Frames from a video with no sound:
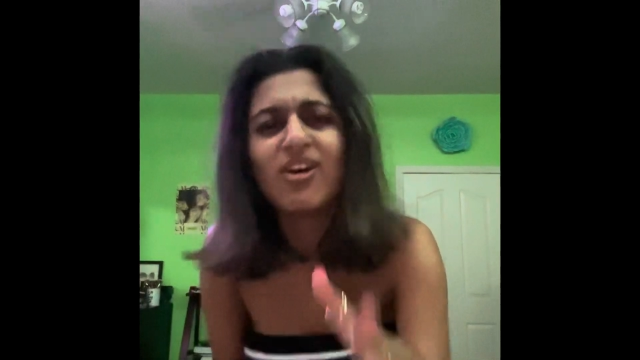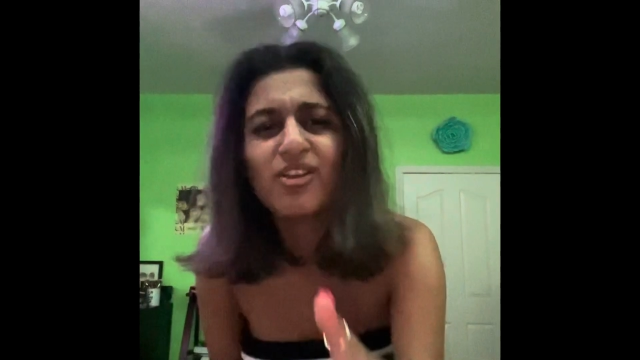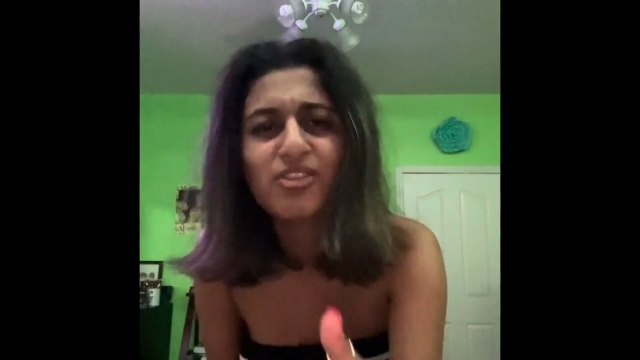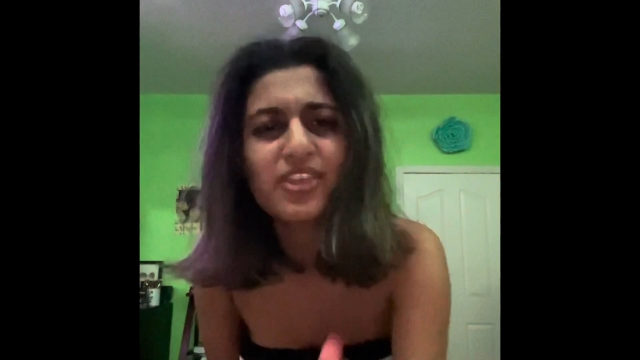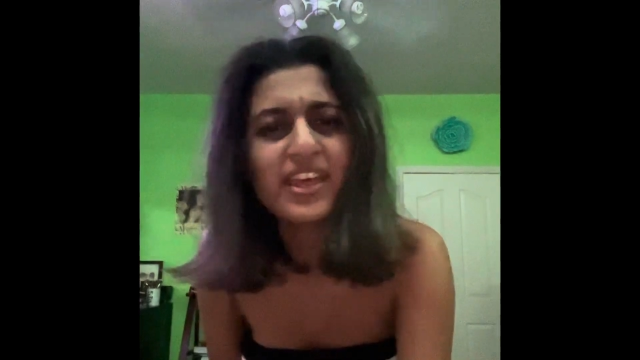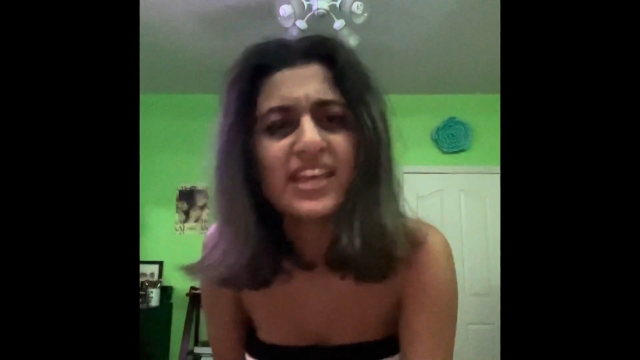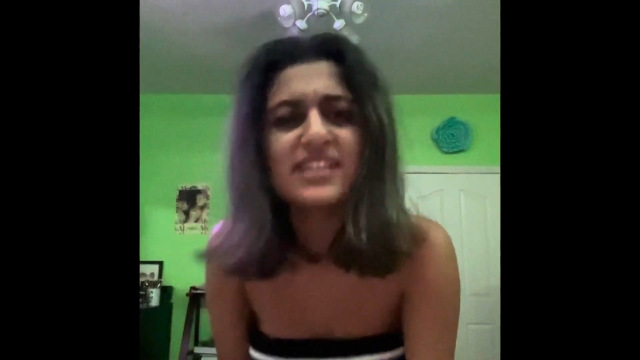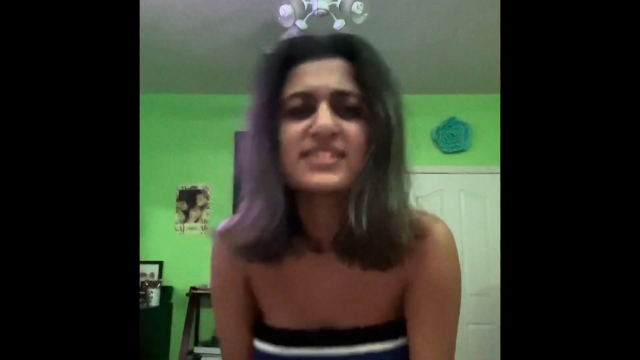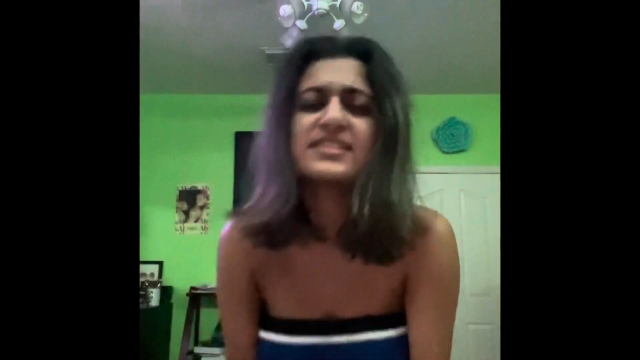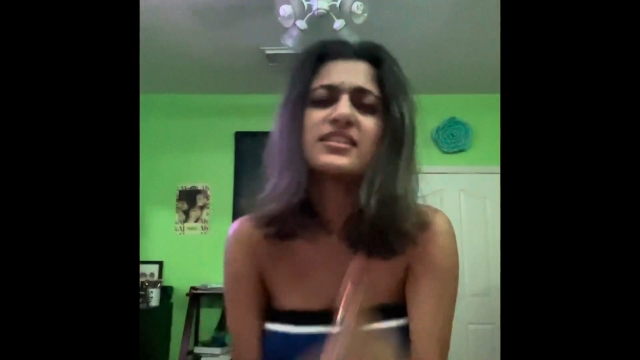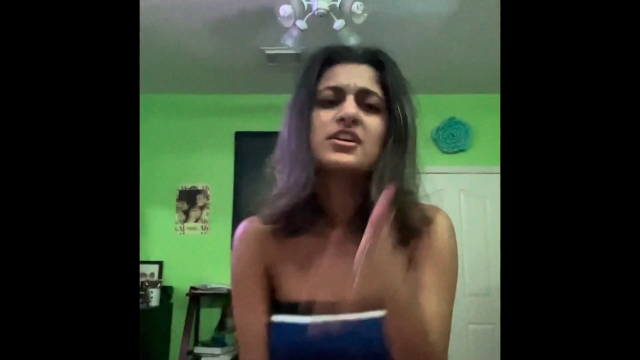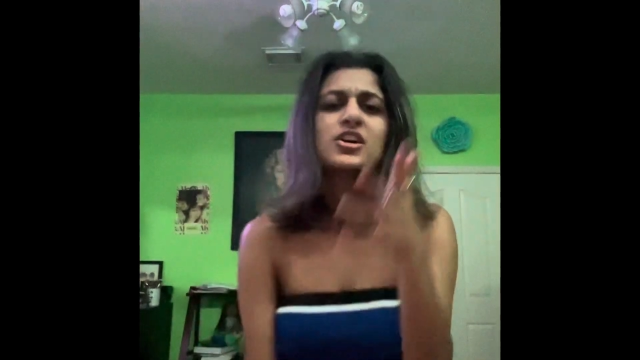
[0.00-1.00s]
this
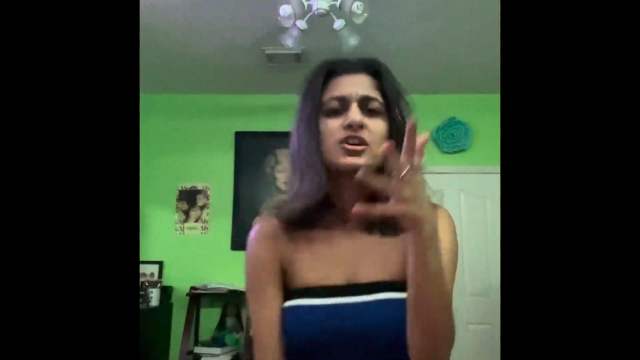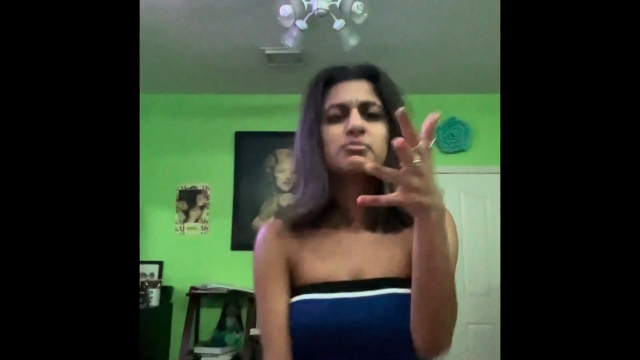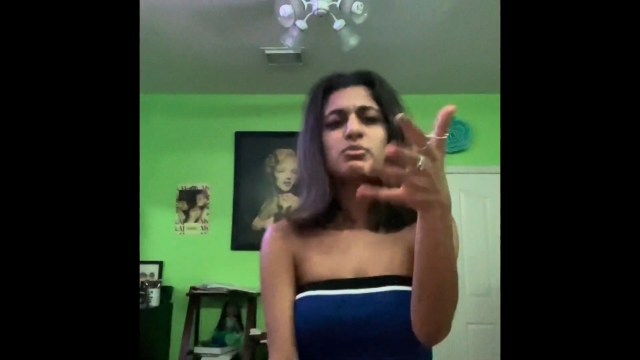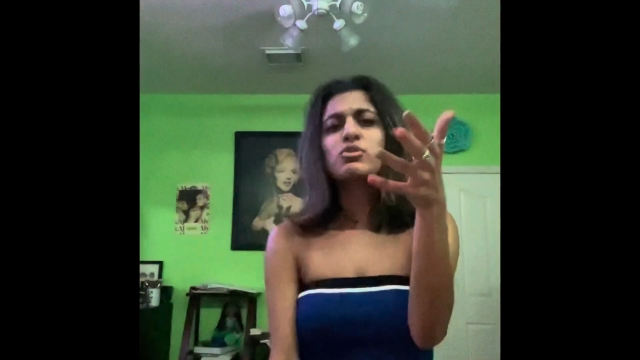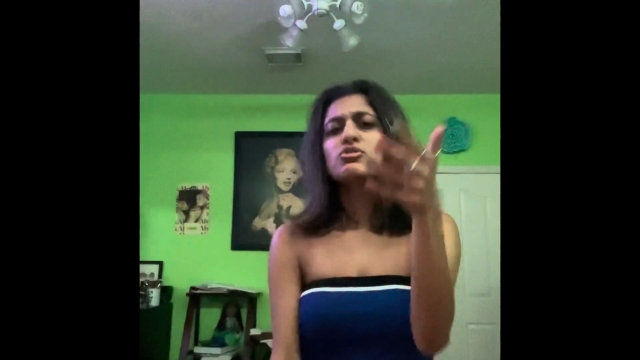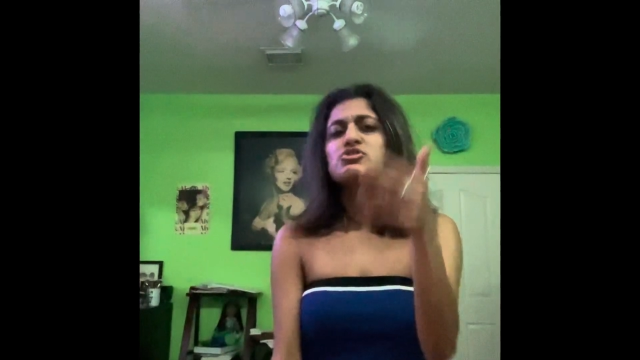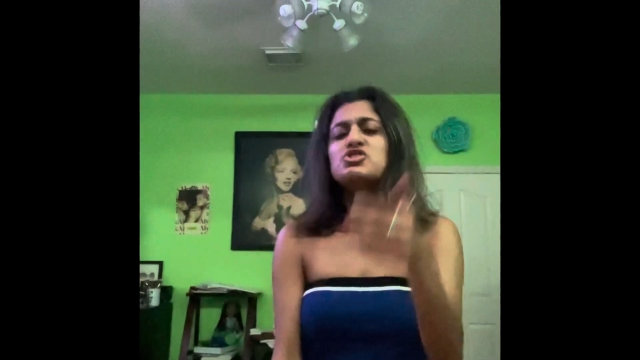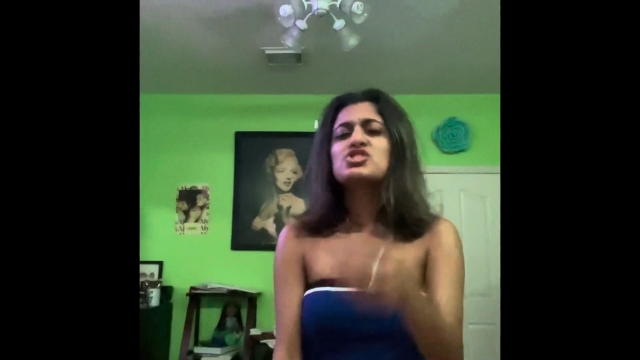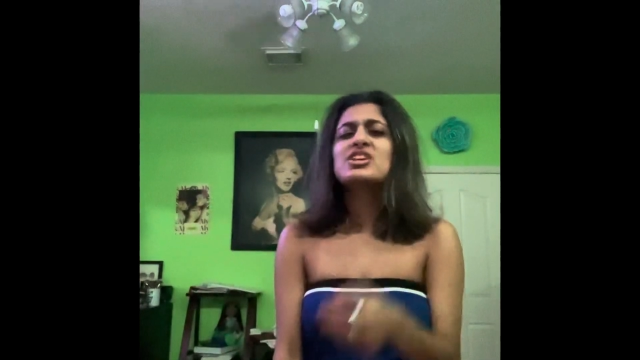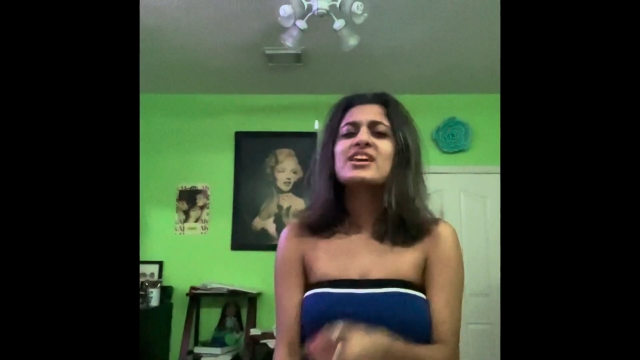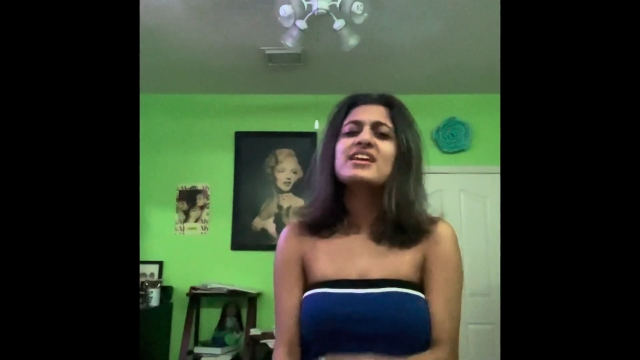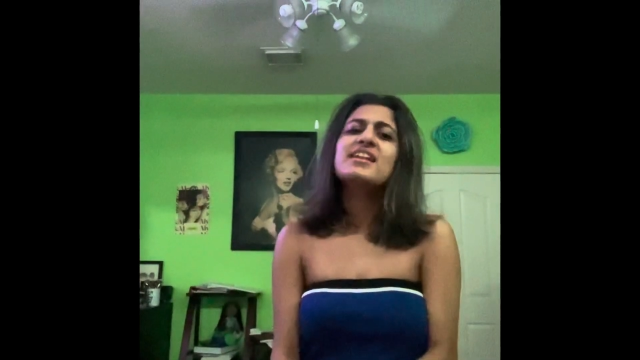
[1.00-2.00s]

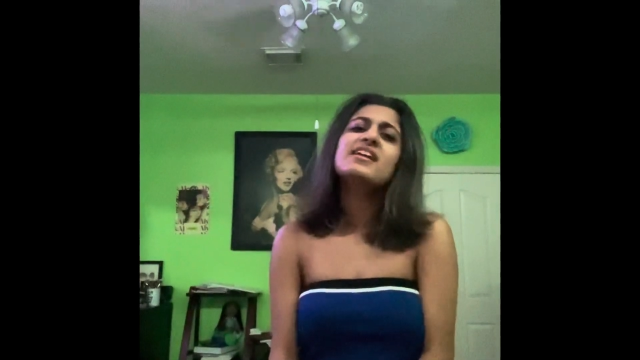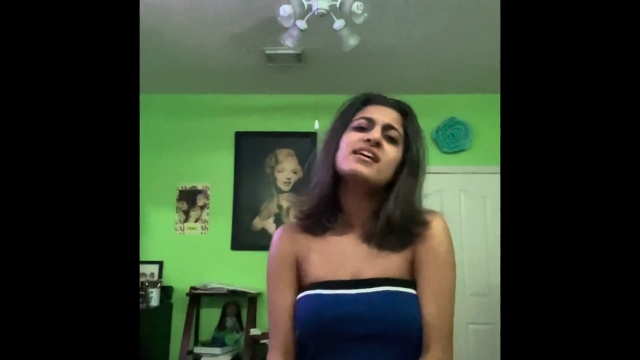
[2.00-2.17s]
bullshit